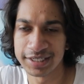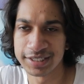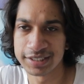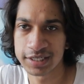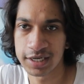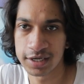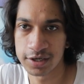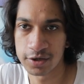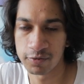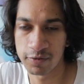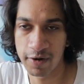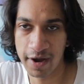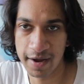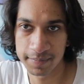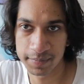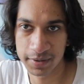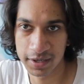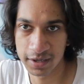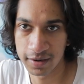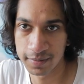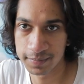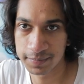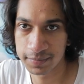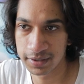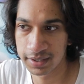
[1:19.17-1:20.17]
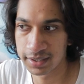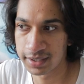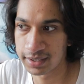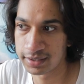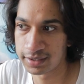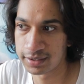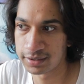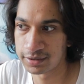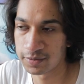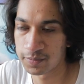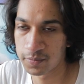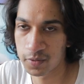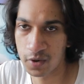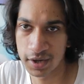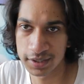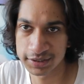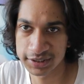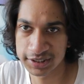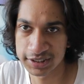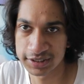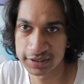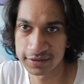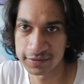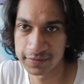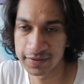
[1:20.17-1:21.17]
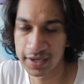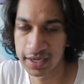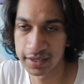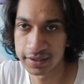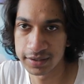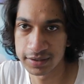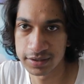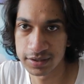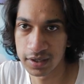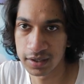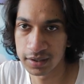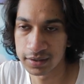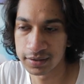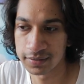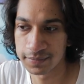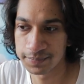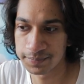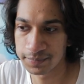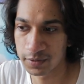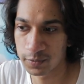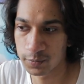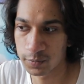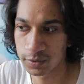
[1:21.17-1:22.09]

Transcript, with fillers: it's kind of wrapping up and in the process of getting done.